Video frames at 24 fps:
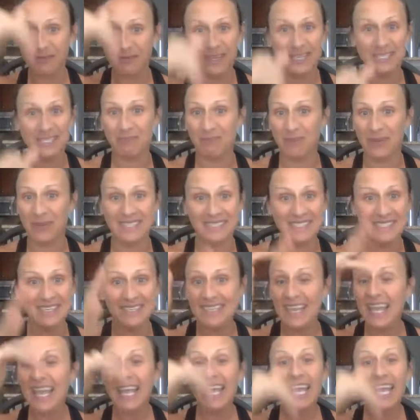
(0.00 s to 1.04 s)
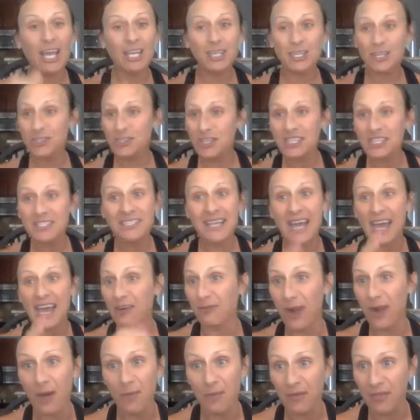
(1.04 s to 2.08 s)
this business, and you just got to
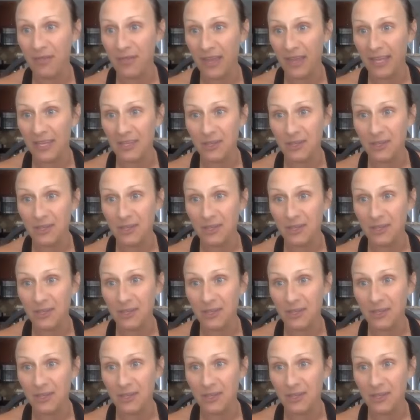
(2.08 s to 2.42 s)
run with it.